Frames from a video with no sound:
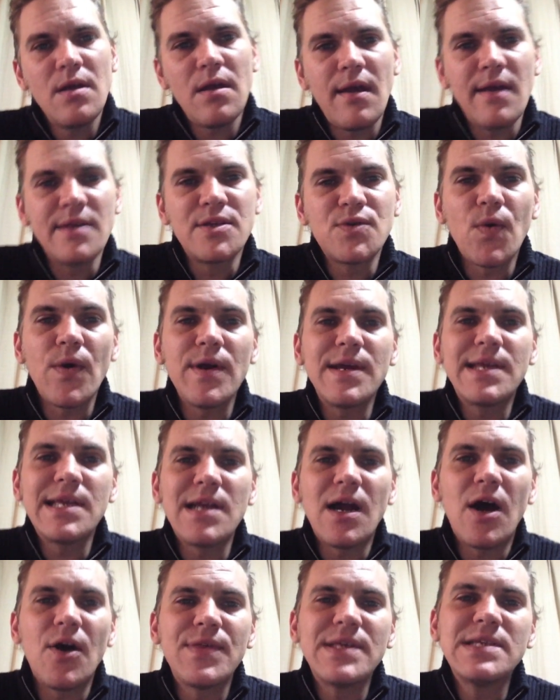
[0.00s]
It's where you get
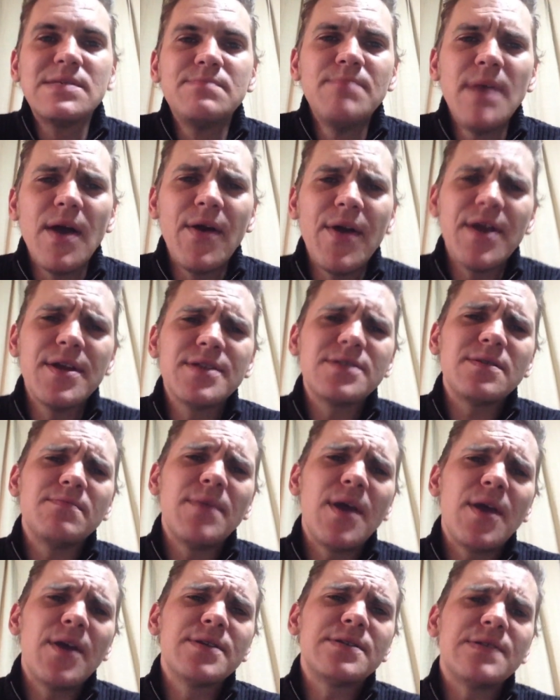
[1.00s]
all these millions and
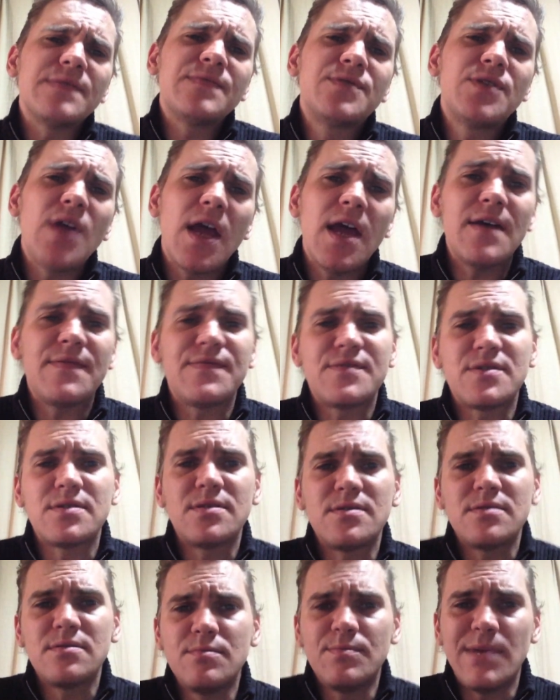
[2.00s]
millions of
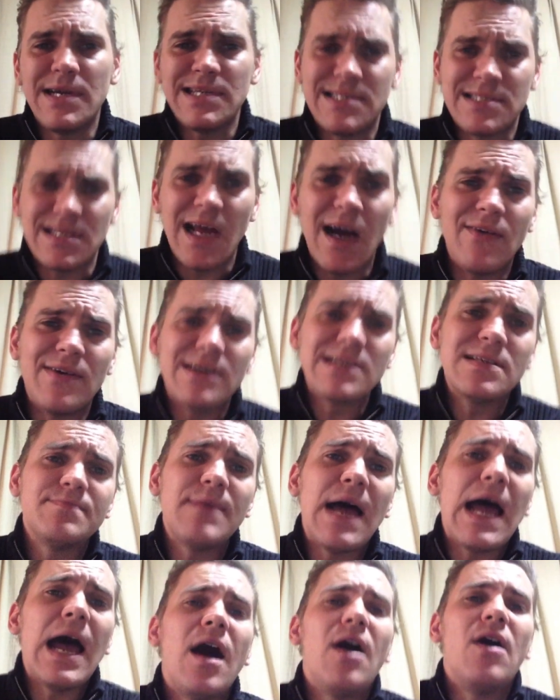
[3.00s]
deaths by Stalin and
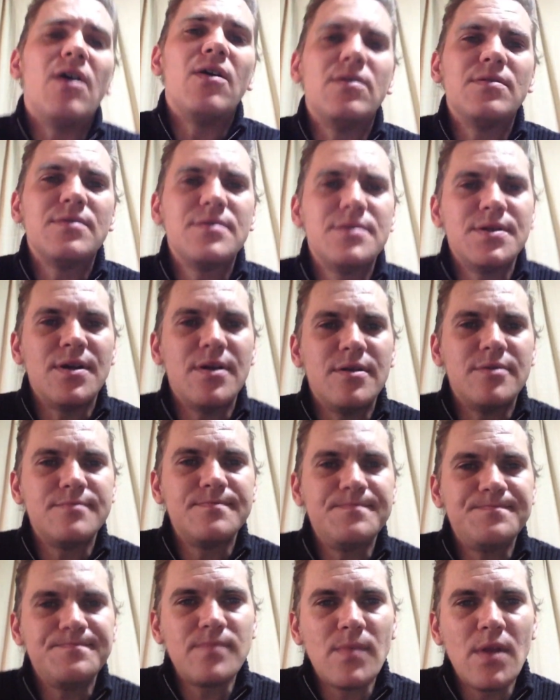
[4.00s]
Mao,
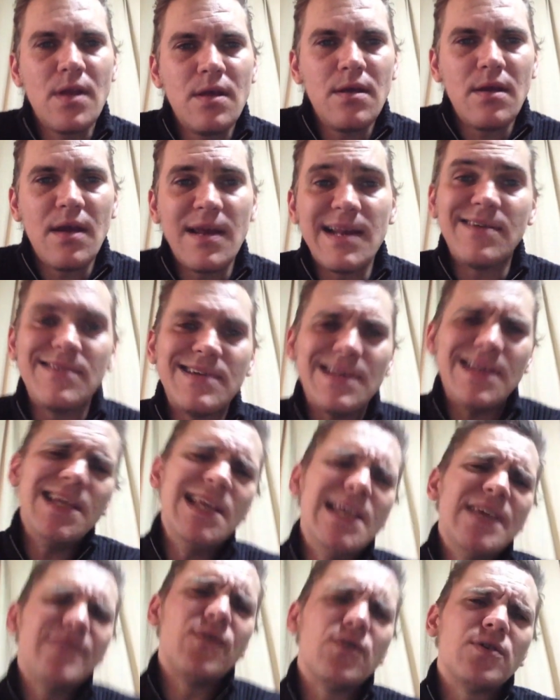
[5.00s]
and how
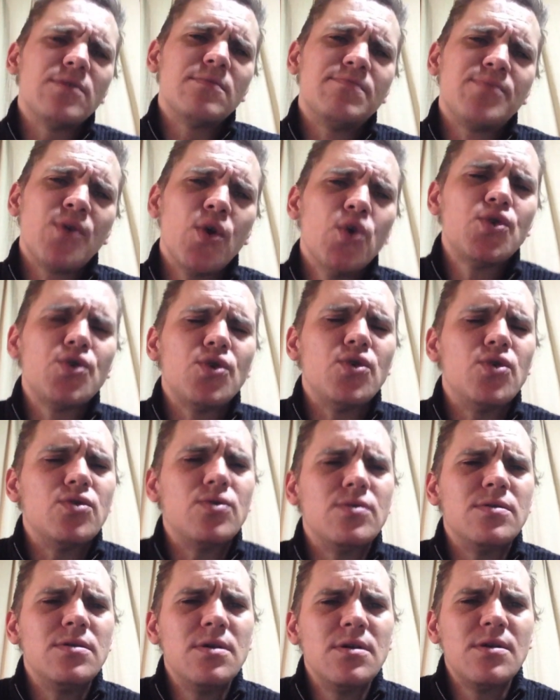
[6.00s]
evil and
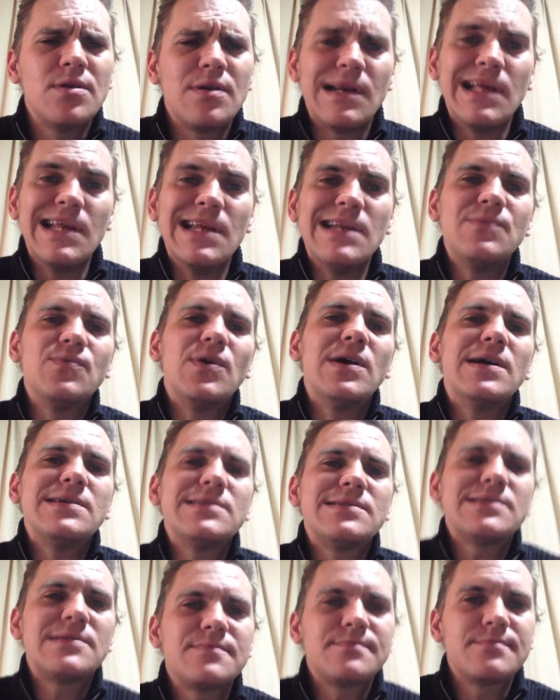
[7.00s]
brutal Lenin
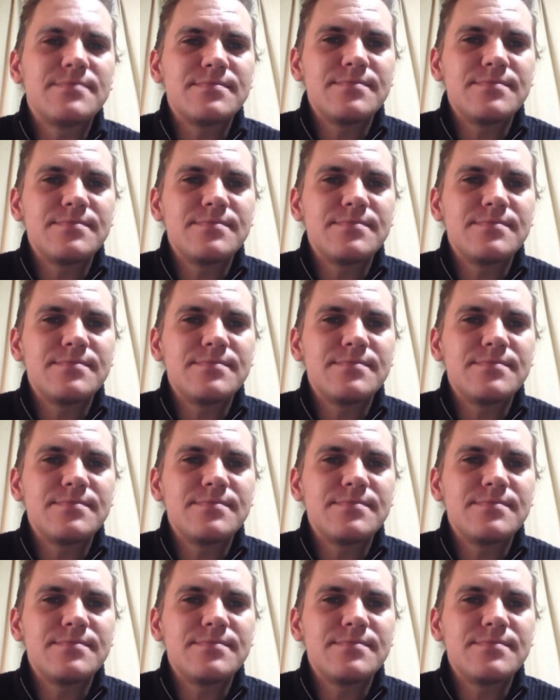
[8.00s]
was.